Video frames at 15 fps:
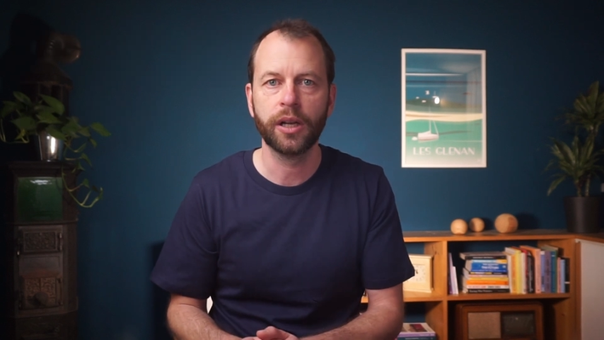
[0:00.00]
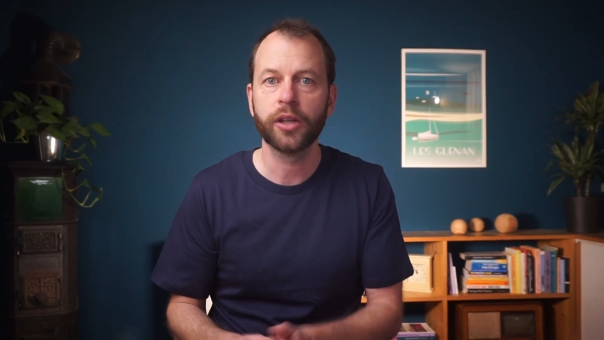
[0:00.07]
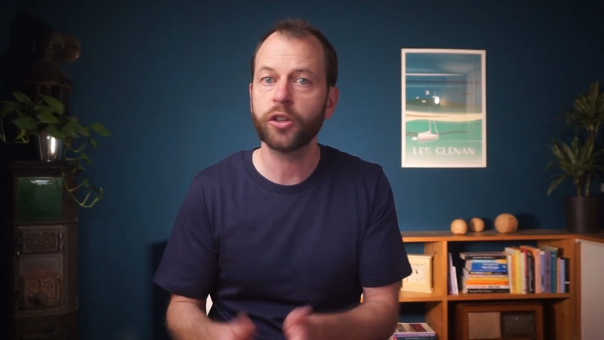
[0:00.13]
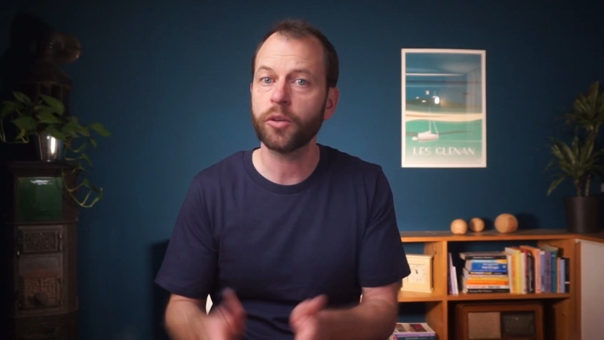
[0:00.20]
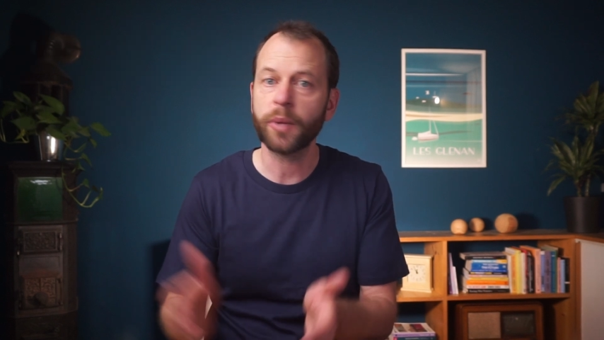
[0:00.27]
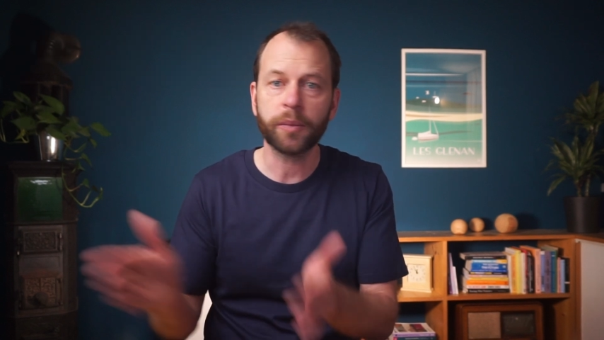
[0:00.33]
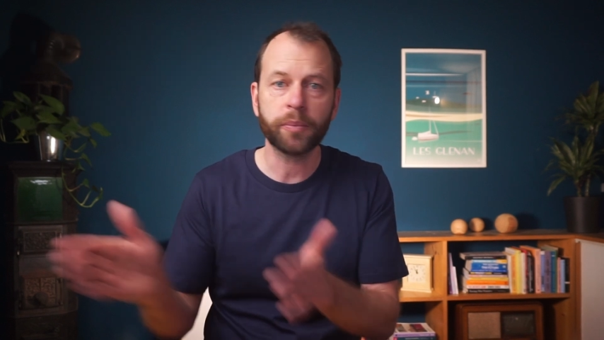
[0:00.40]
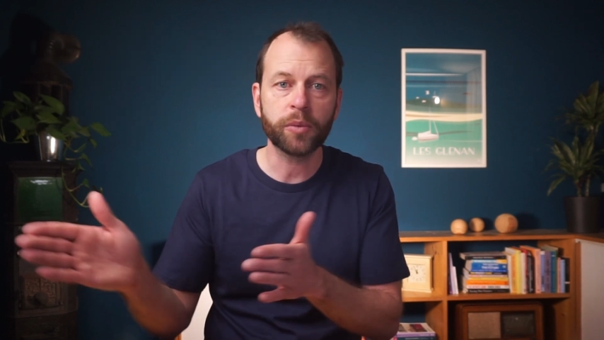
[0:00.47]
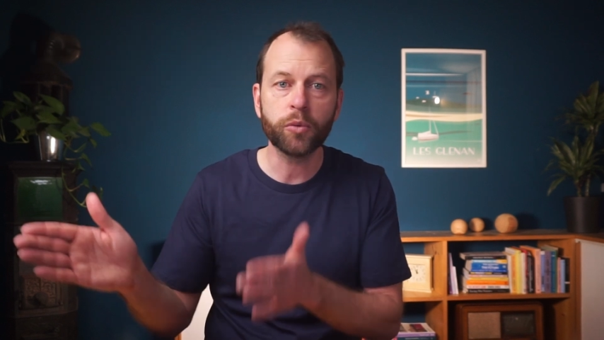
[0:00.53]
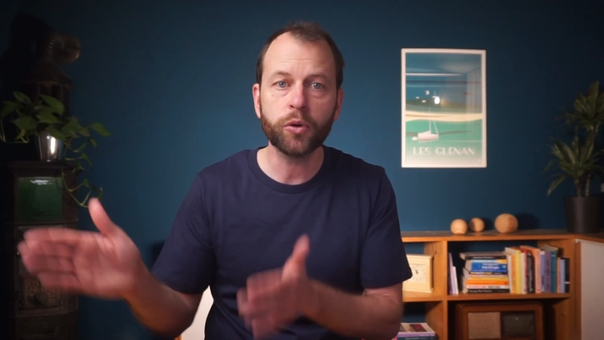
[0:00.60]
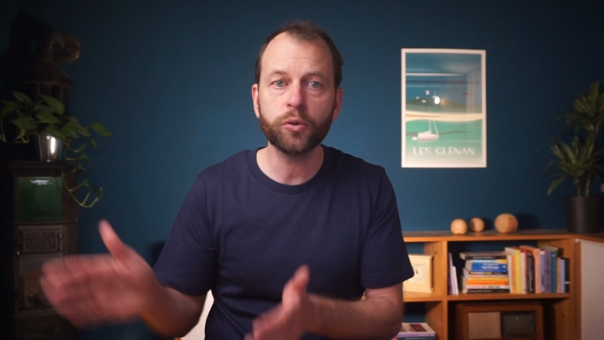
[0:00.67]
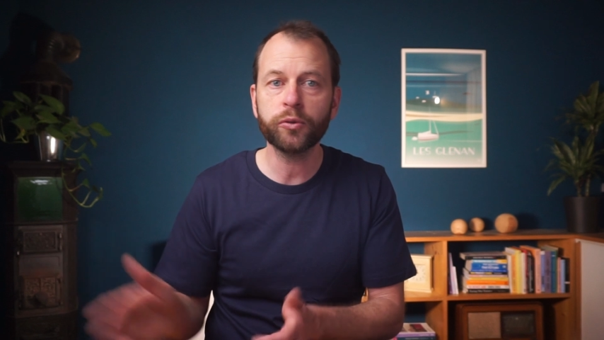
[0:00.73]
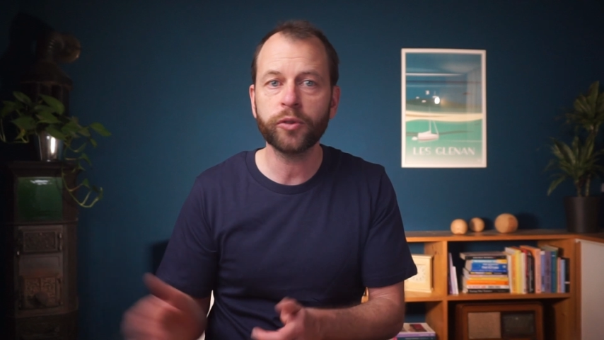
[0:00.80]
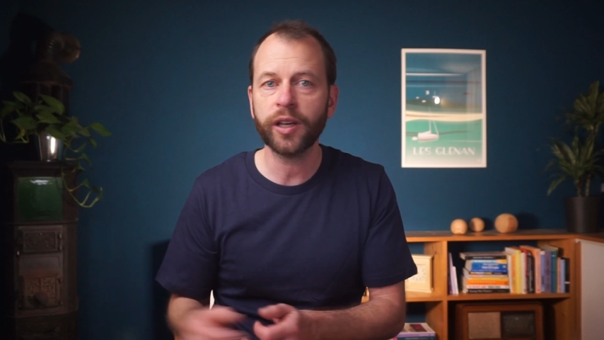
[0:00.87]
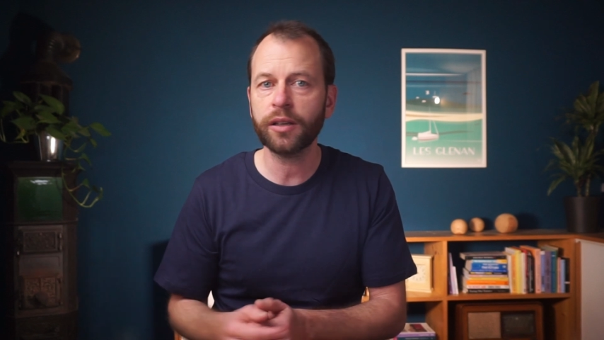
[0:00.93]
You might be
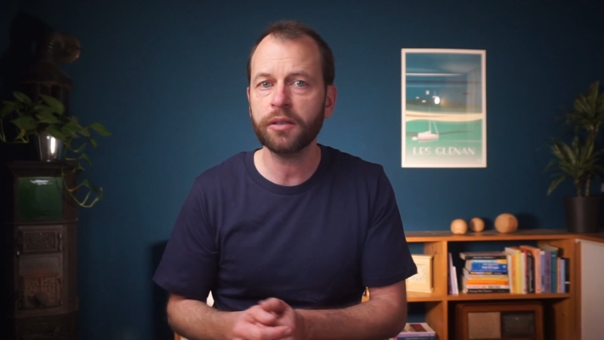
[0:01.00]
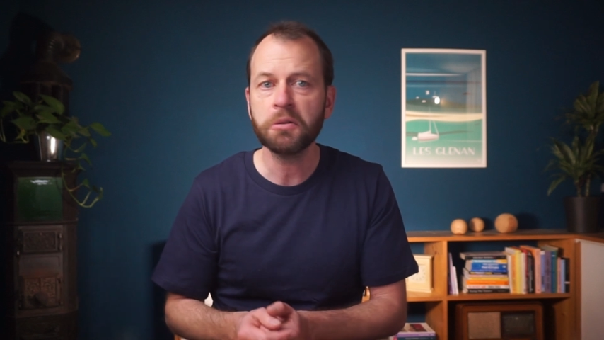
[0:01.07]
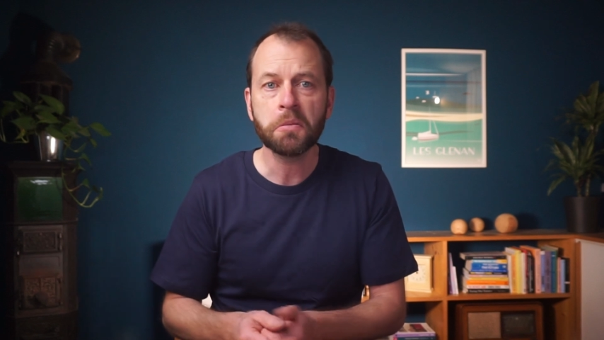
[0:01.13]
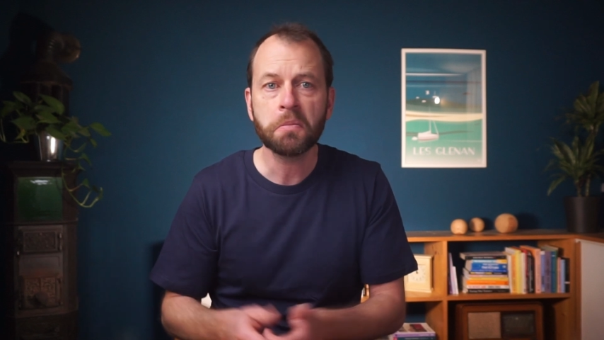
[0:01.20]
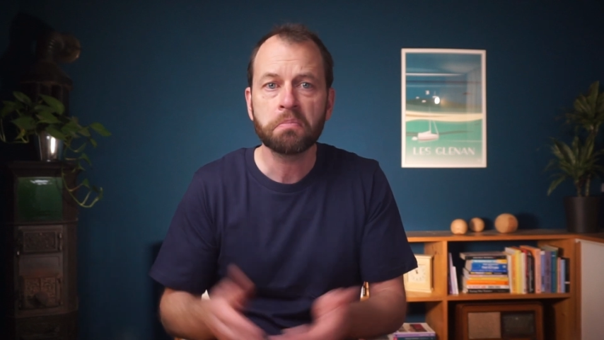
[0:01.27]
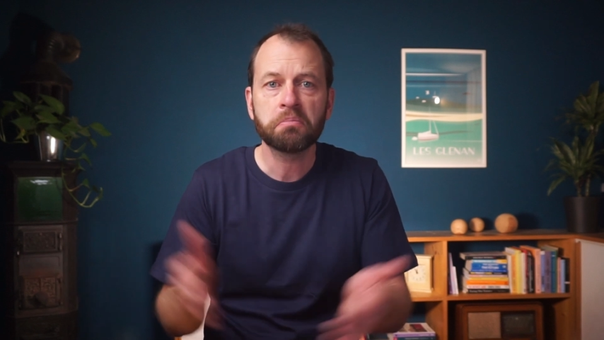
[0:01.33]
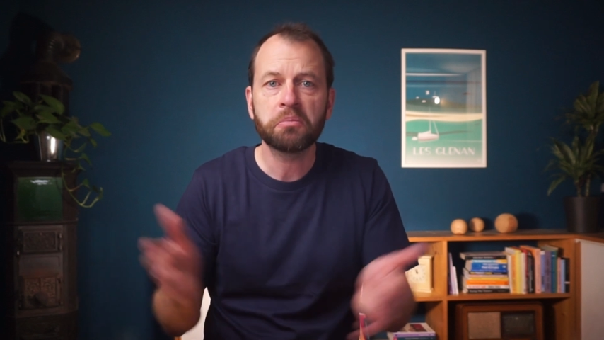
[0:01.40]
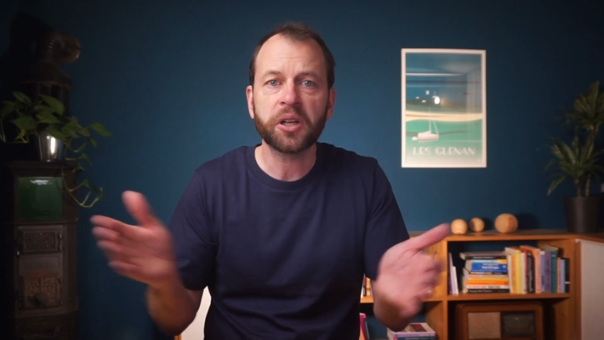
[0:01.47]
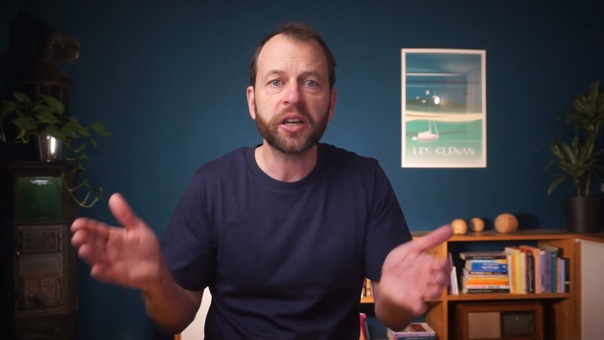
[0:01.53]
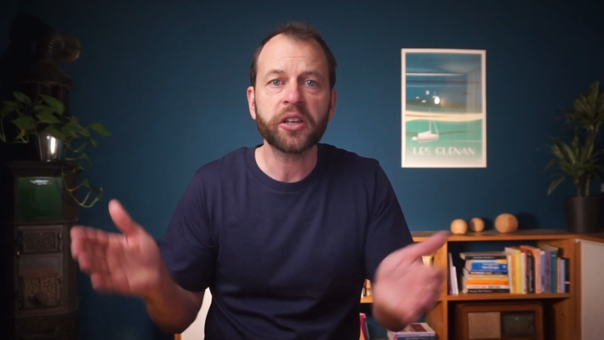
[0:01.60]
moving, but are